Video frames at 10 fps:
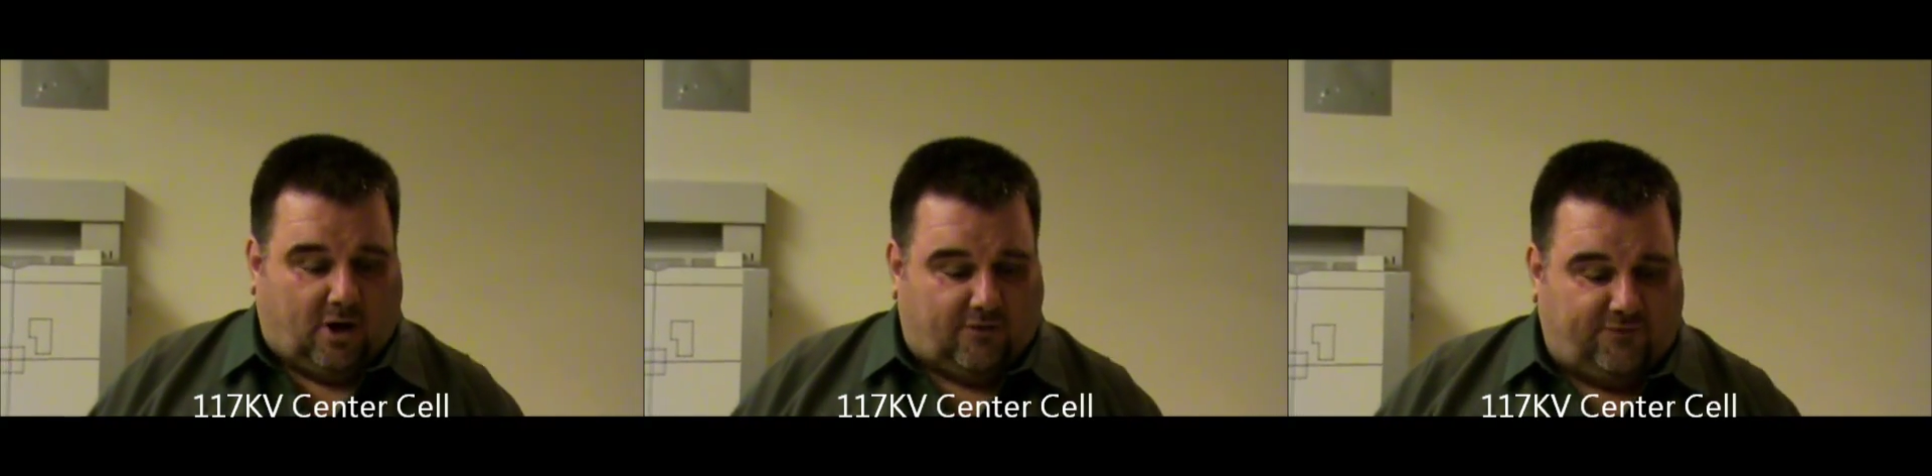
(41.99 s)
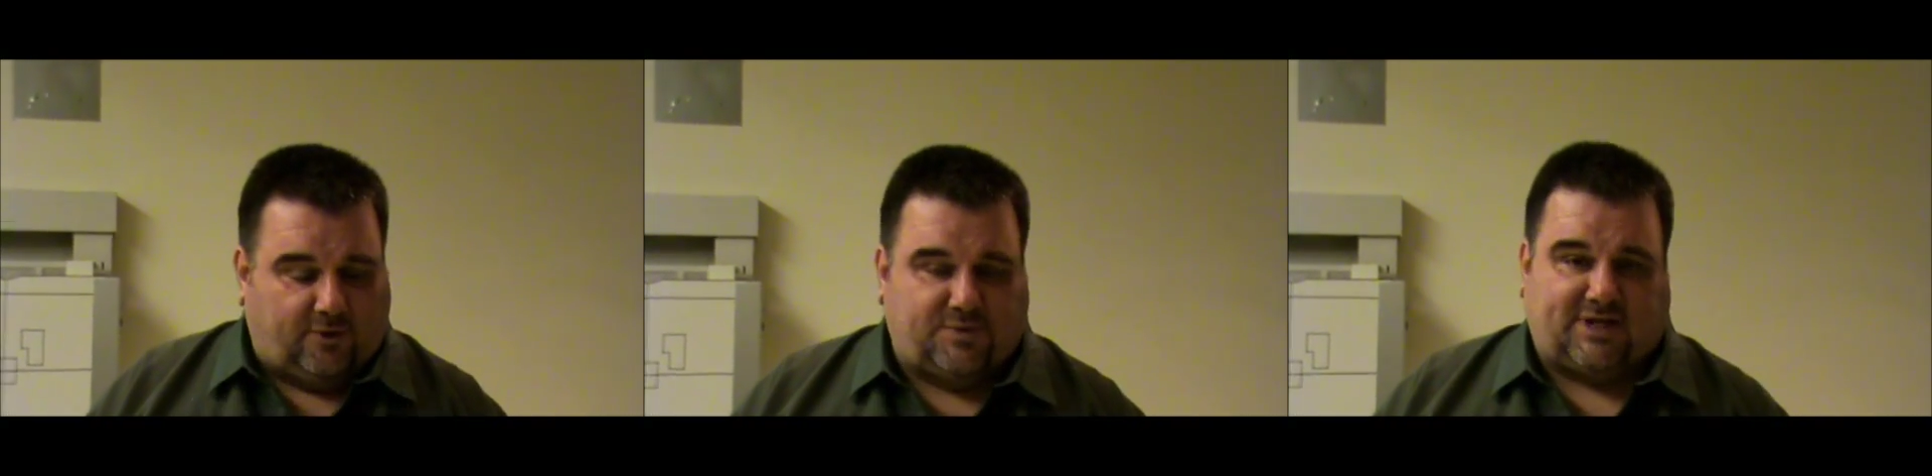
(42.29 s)
Our
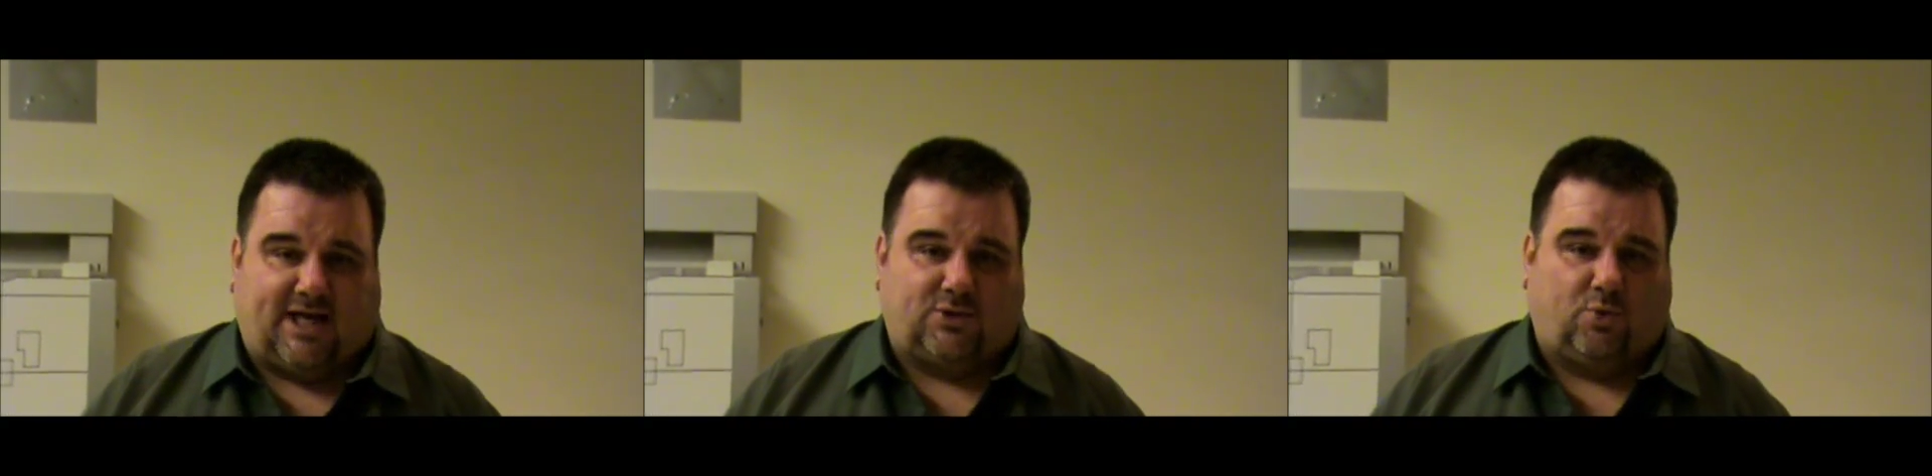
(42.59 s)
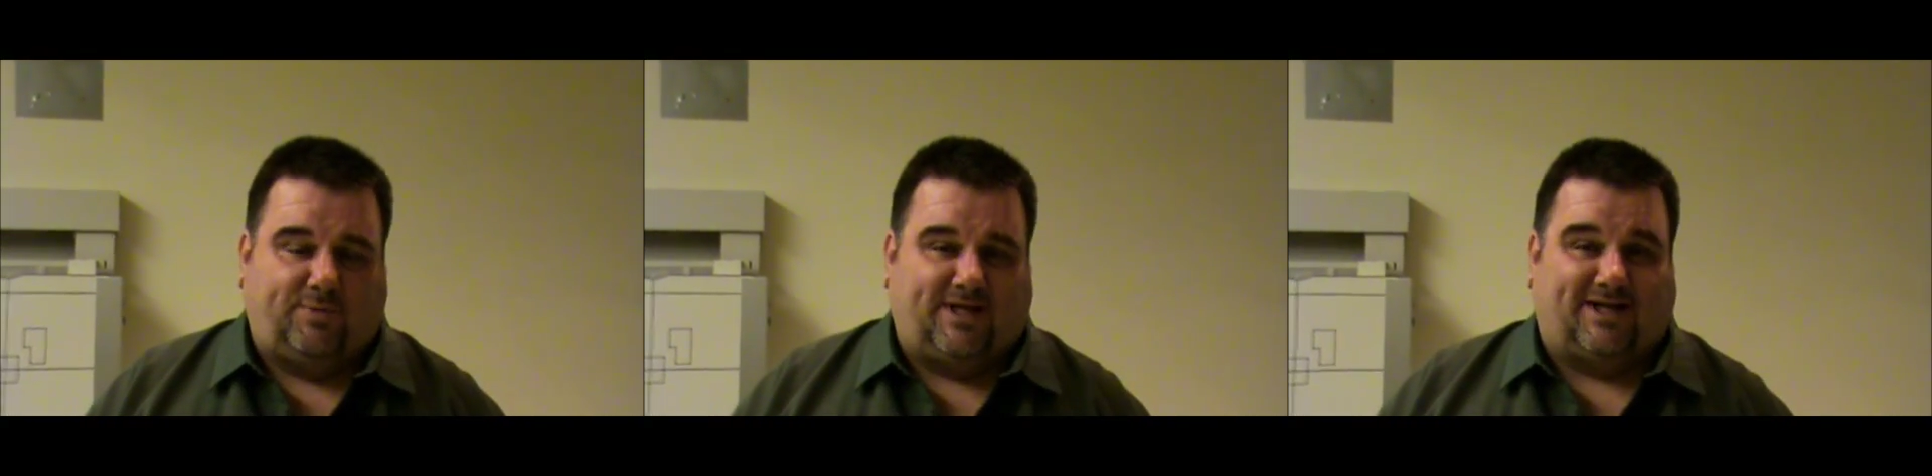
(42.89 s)
film size
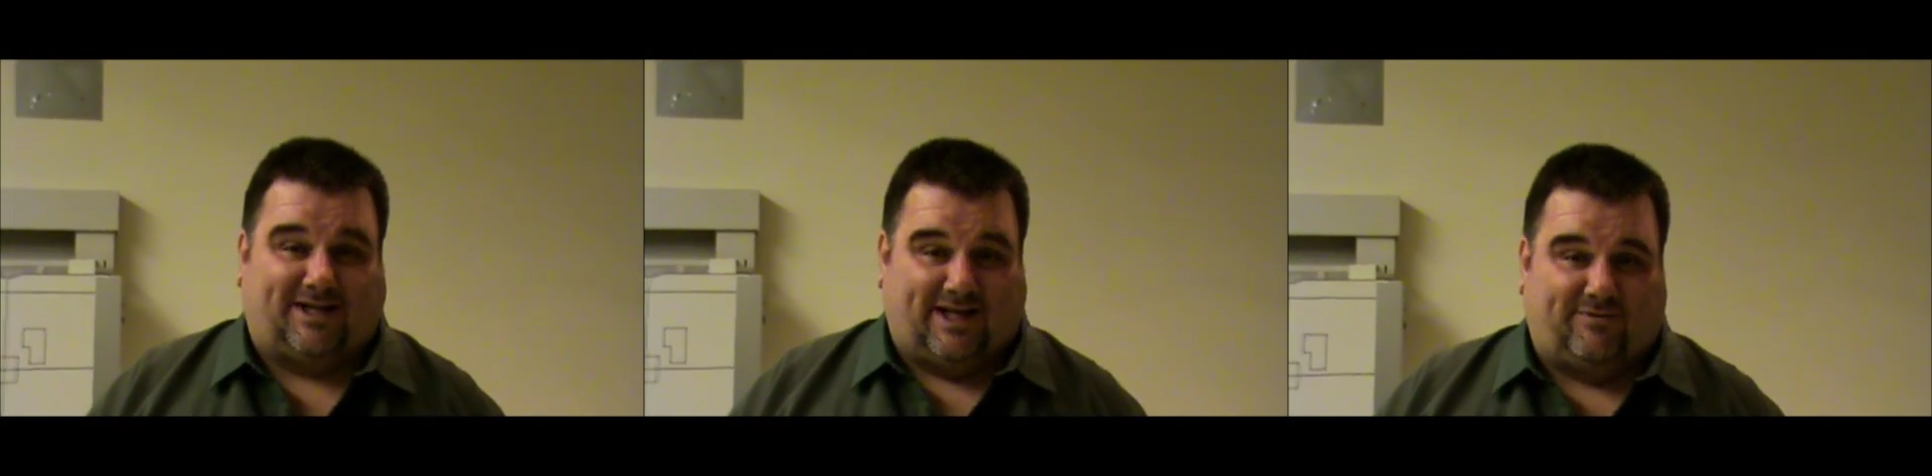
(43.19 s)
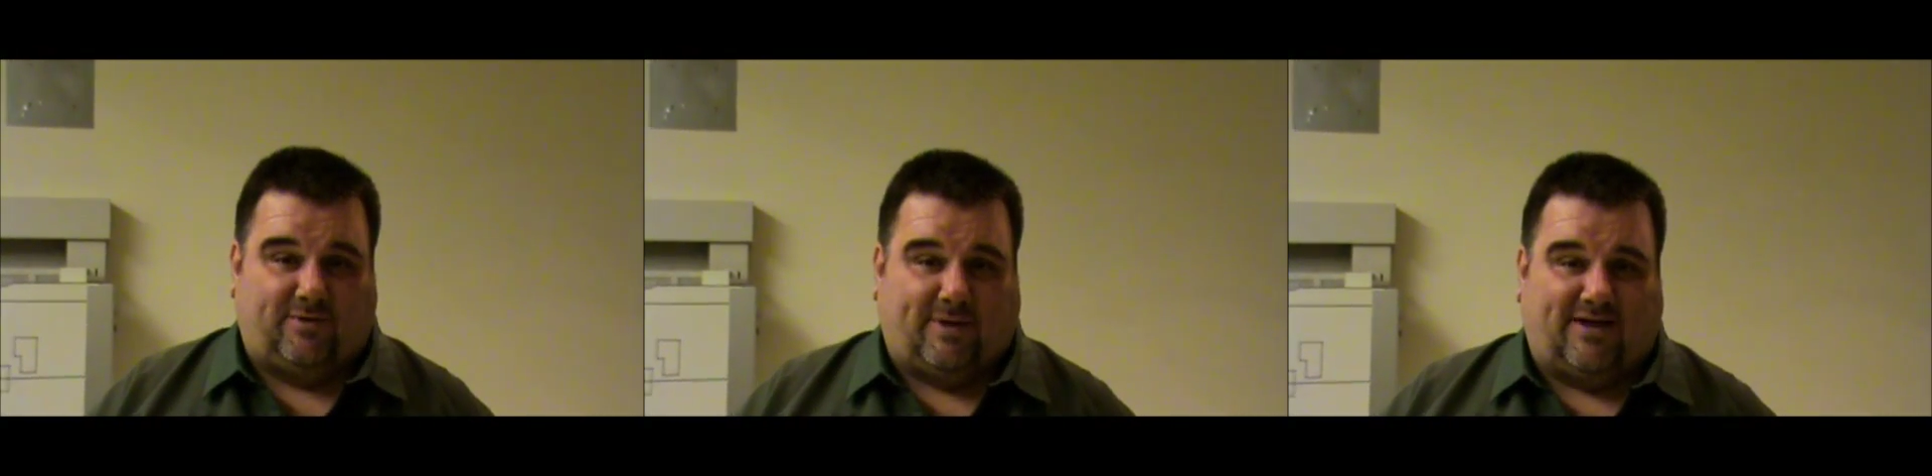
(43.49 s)
will be an
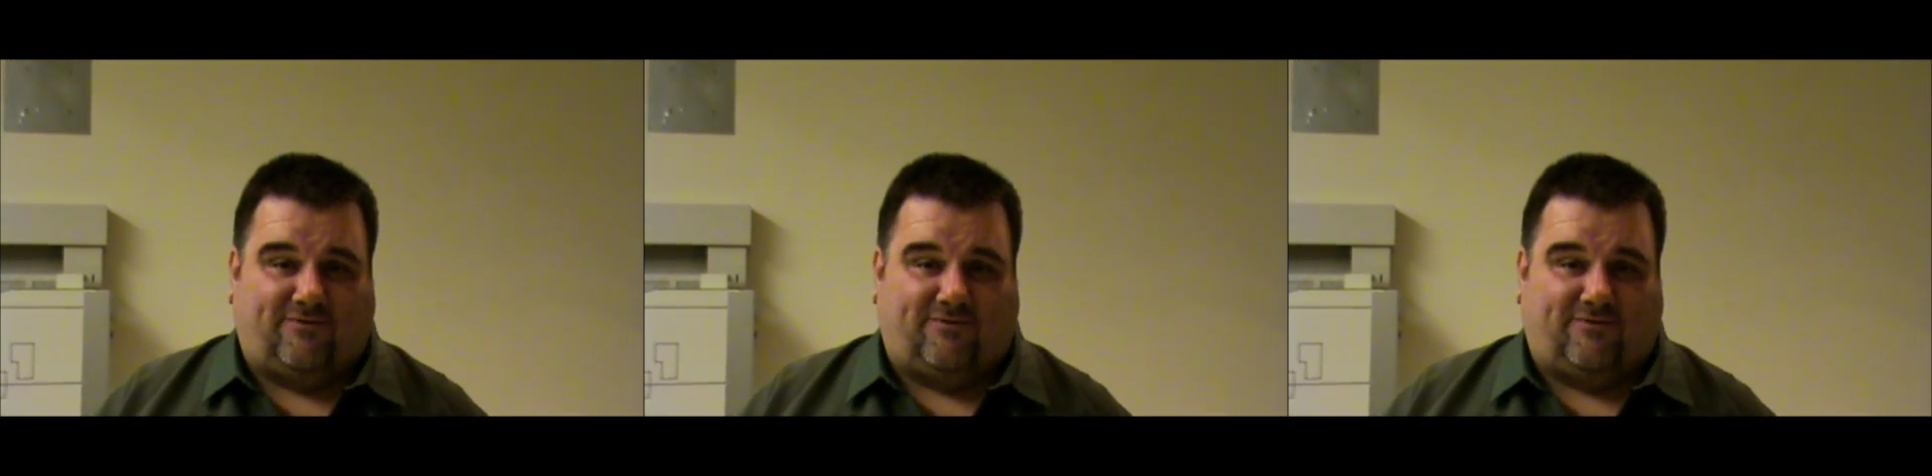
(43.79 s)
11 by